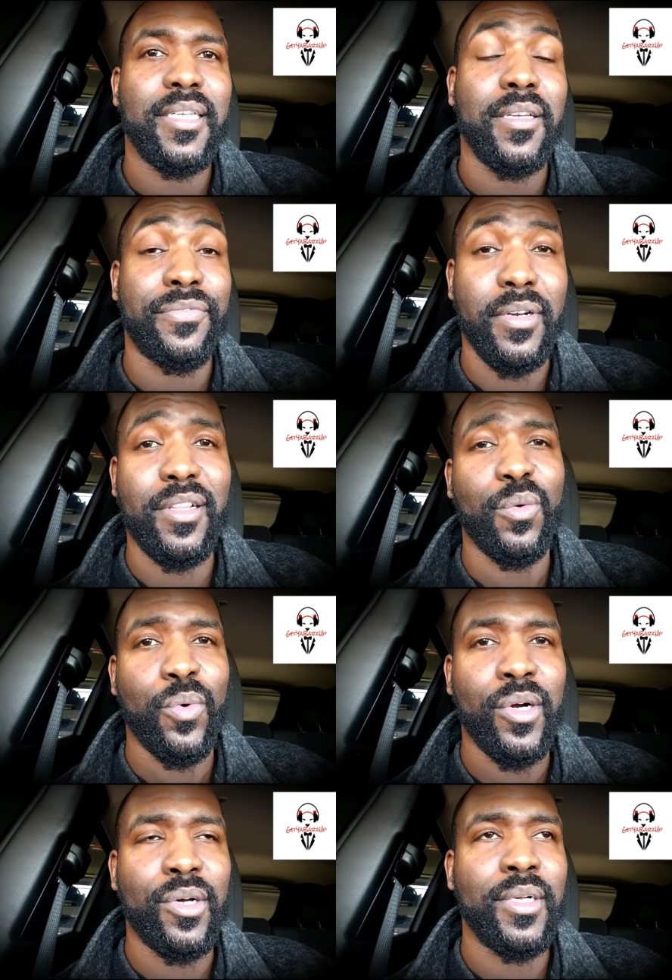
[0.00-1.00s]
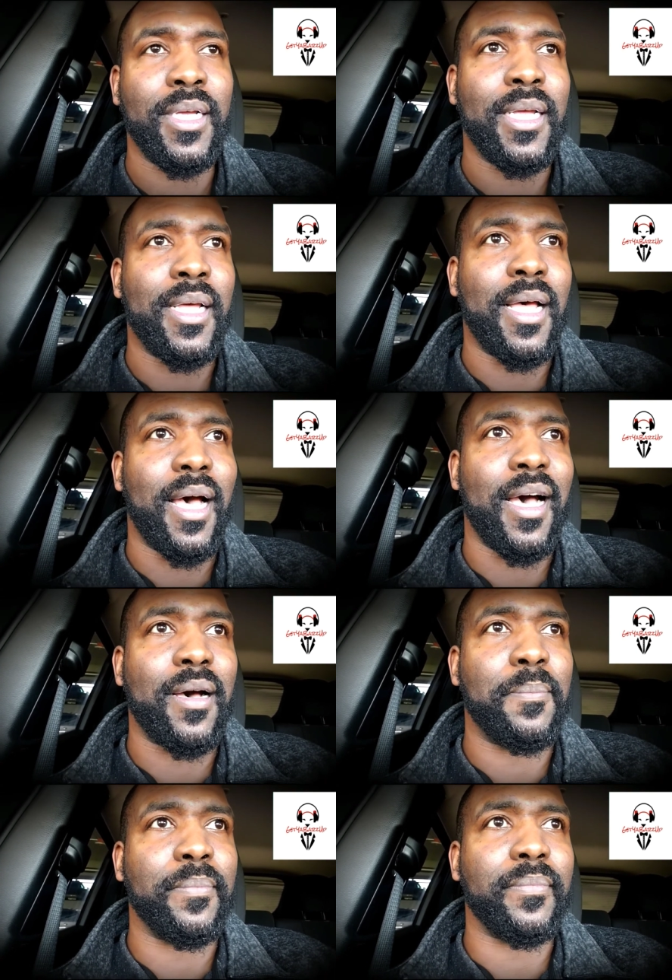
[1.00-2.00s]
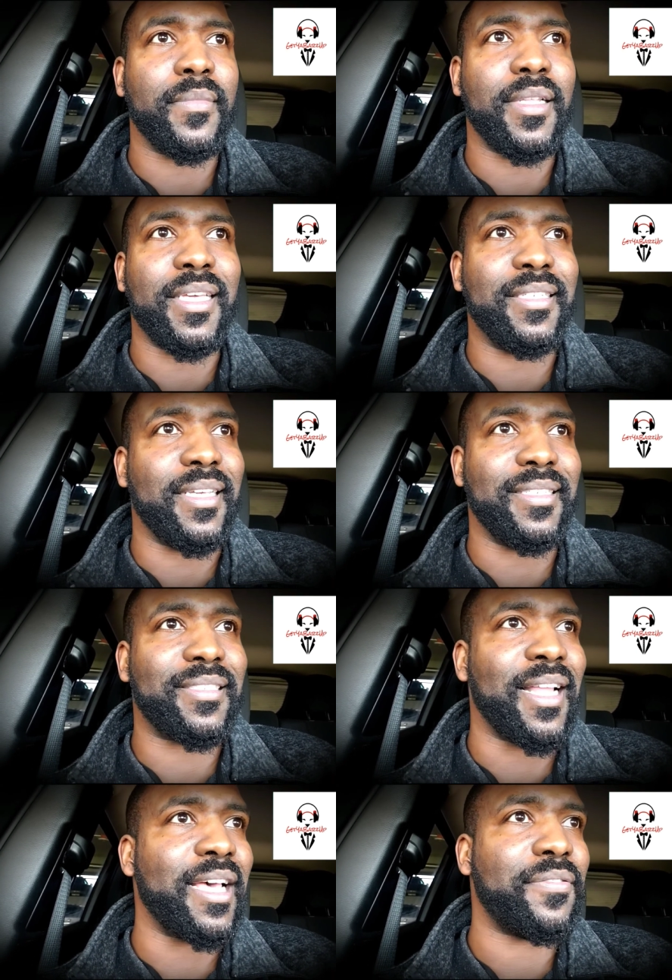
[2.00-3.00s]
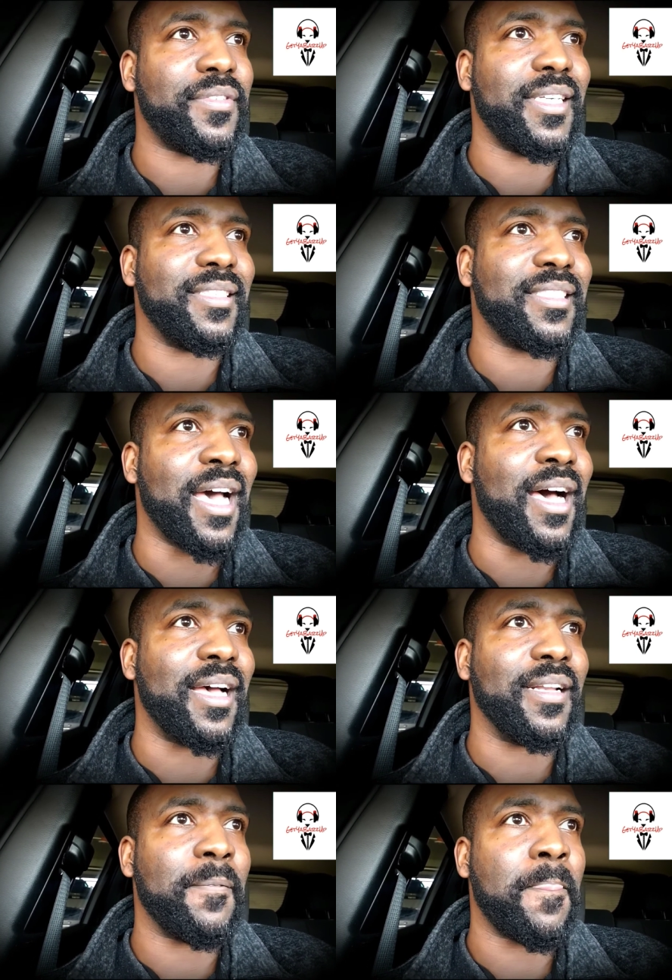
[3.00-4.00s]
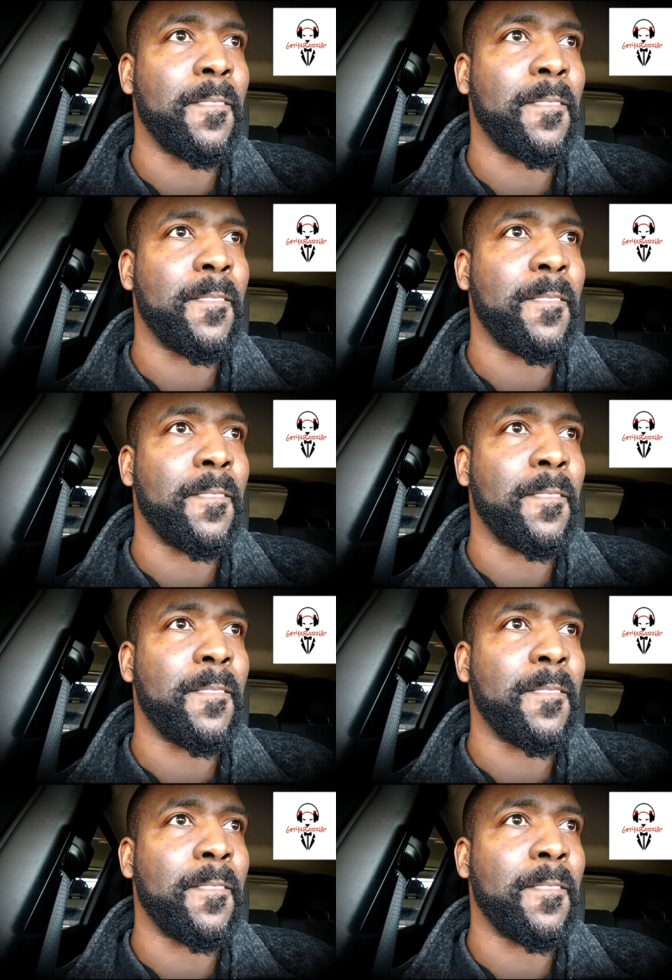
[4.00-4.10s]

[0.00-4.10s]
in front of the world. He's left, he's gone.